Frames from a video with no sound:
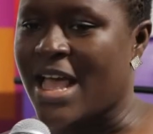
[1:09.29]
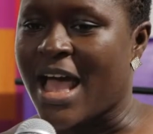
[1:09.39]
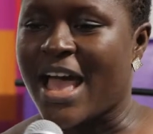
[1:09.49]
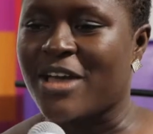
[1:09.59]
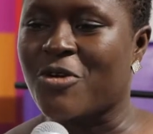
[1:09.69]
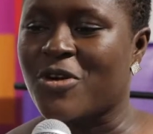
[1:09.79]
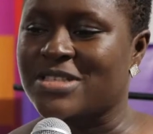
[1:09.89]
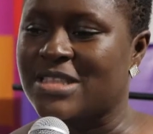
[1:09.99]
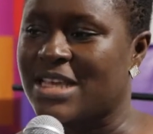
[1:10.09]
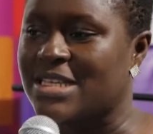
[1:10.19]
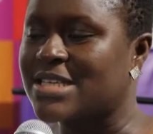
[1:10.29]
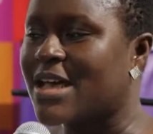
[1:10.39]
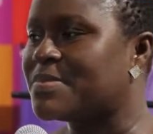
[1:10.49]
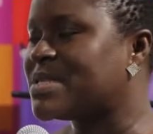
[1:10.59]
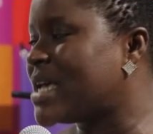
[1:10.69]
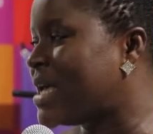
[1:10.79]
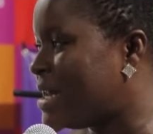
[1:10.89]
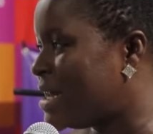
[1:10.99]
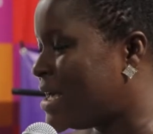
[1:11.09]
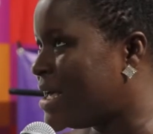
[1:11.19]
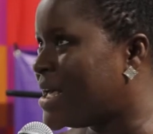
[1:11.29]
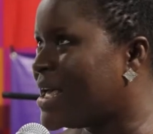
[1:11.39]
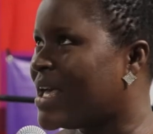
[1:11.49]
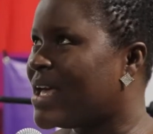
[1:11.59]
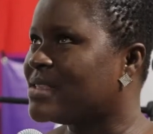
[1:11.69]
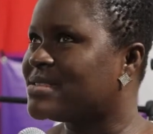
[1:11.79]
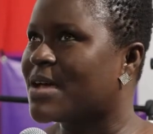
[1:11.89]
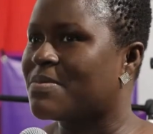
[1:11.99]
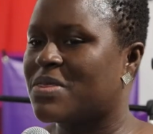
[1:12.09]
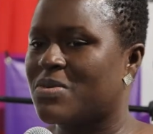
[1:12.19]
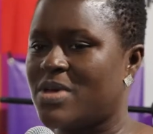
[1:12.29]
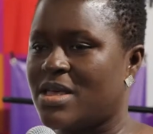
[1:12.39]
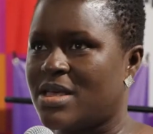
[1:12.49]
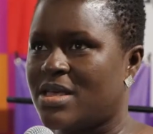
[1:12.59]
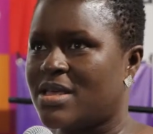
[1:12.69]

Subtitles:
I got the top 10 and top 3.